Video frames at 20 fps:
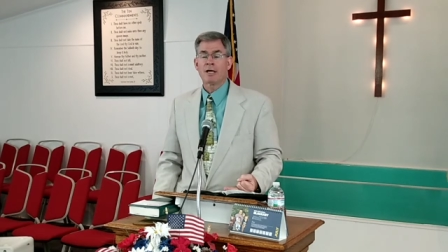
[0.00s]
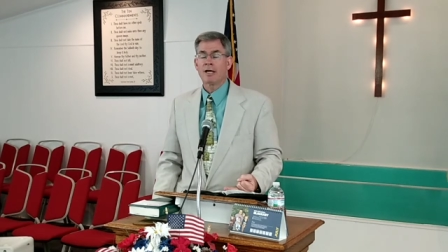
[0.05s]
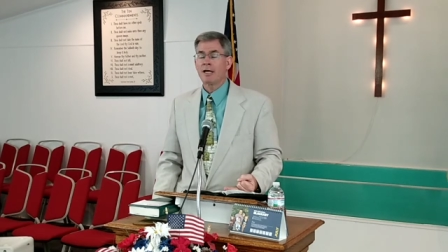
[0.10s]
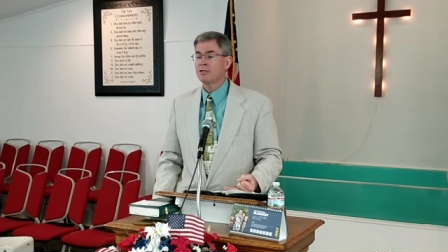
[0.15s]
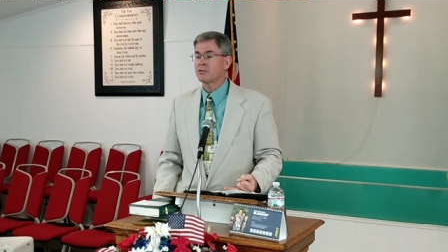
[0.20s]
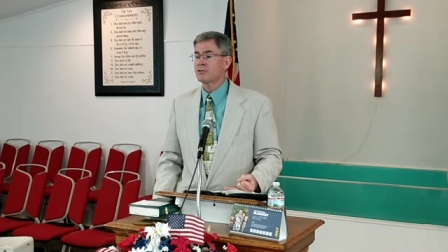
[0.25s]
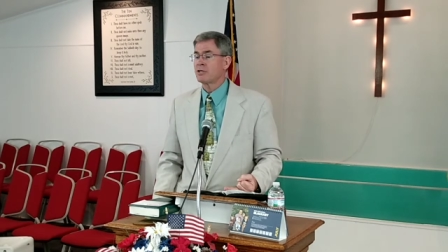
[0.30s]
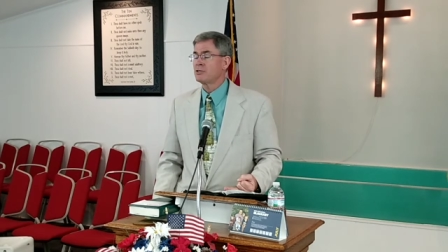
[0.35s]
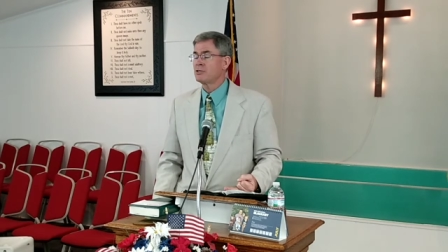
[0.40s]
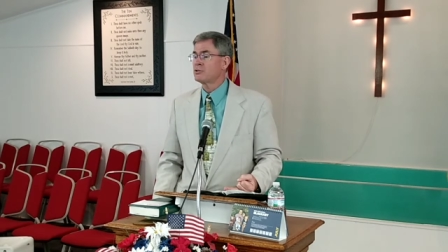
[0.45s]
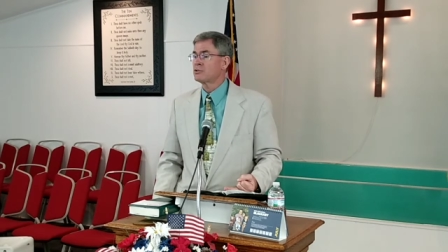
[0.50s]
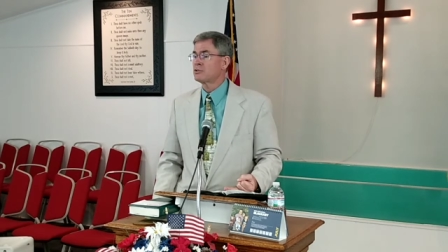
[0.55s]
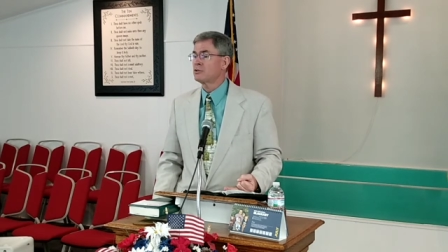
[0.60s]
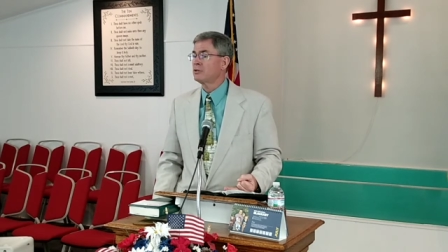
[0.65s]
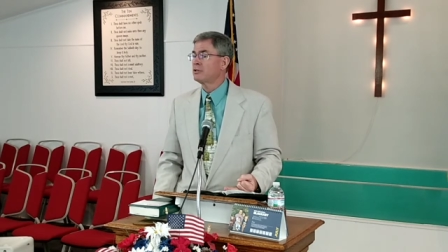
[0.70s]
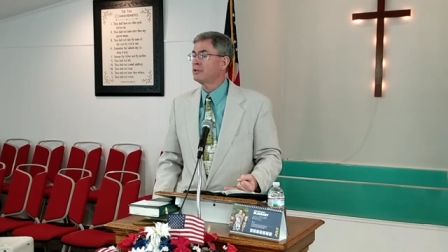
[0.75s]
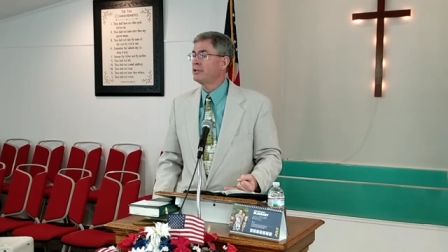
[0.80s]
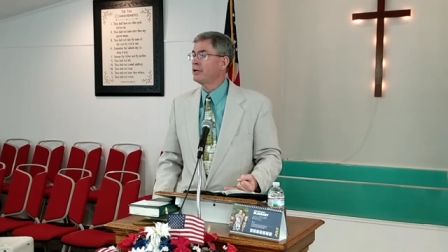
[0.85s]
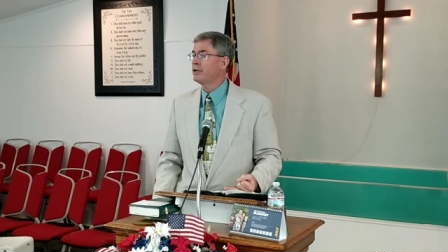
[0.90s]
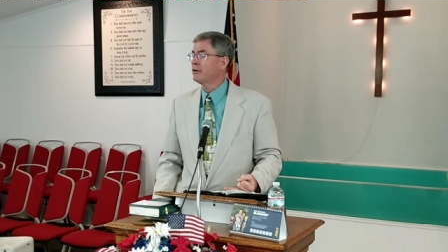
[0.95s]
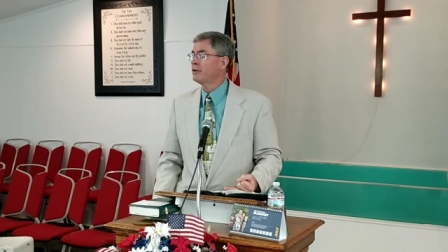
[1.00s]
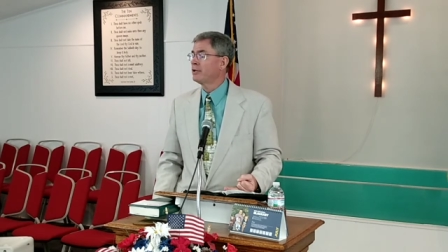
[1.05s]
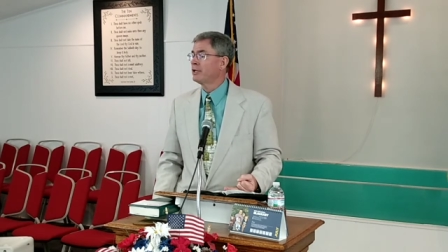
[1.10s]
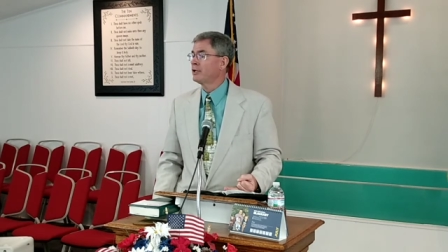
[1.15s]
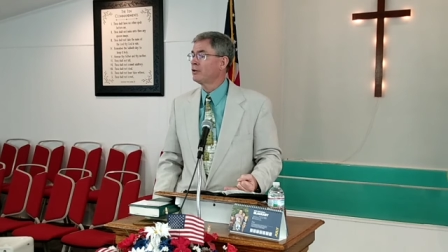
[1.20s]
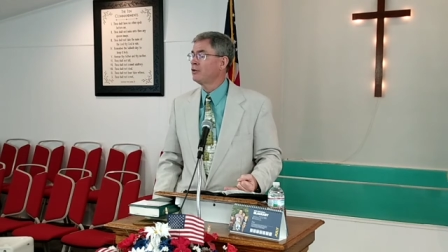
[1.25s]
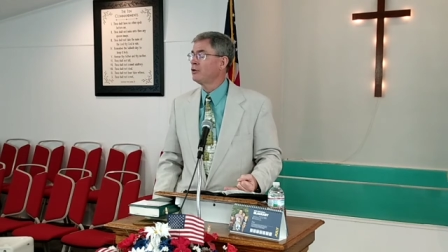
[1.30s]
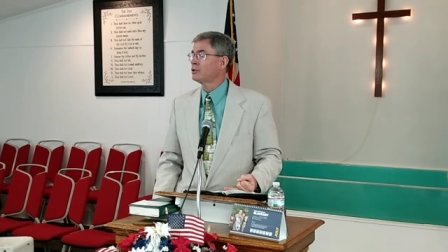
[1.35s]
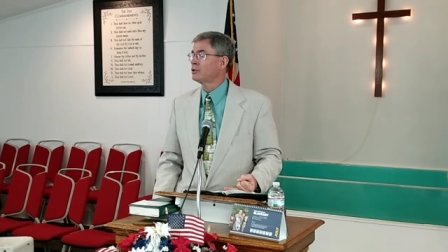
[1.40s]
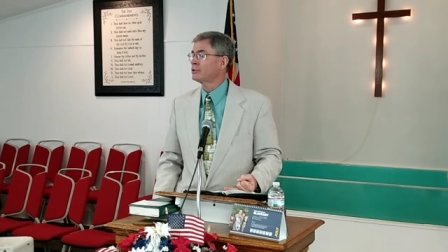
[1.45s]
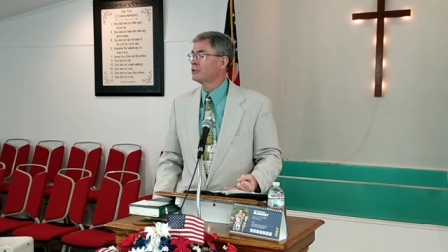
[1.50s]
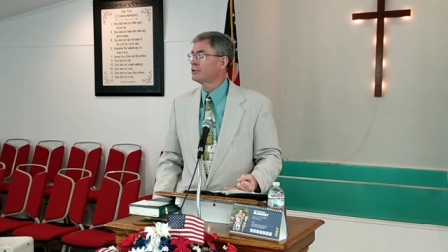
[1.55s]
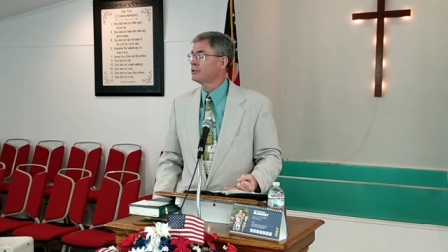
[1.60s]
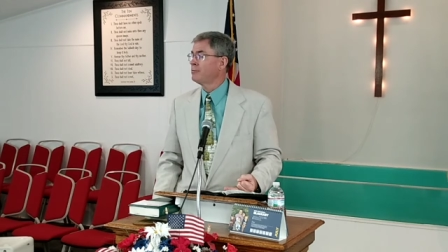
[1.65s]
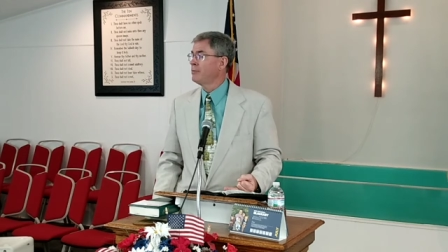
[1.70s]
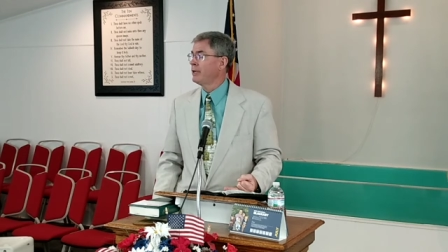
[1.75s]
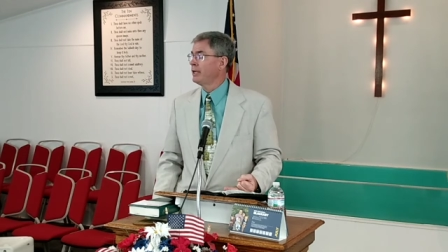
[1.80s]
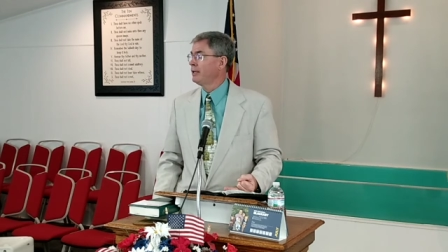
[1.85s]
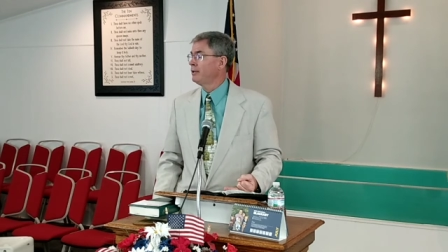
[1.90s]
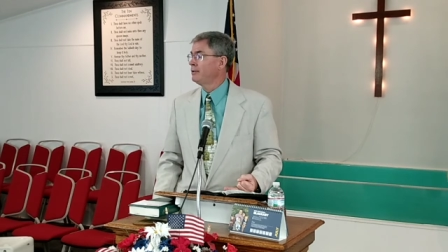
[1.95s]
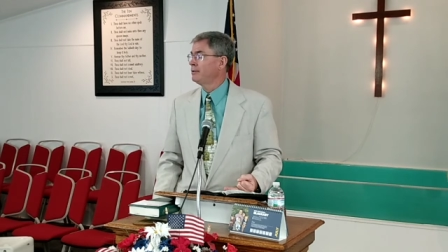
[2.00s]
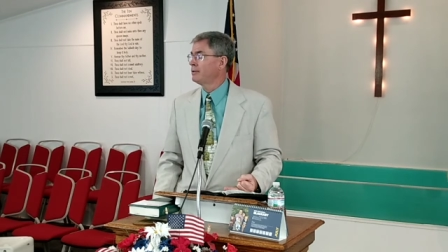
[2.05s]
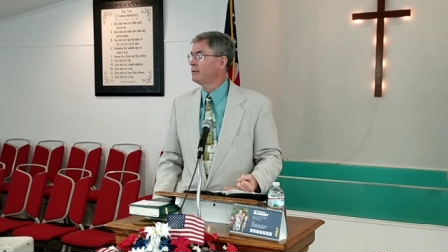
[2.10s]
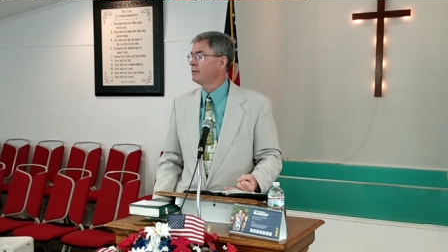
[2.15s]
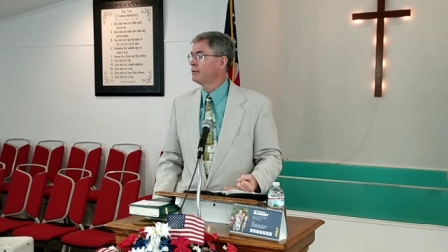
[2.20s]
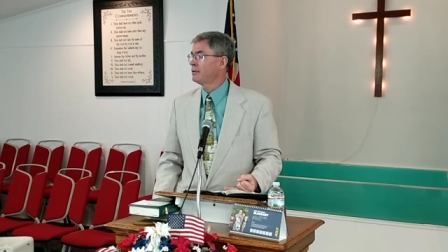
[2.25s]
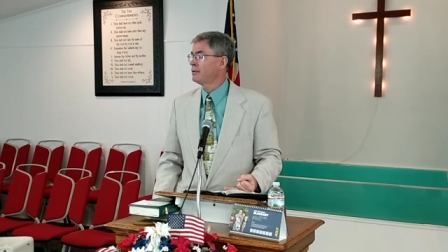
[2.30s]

as they stood there and they looked at the man.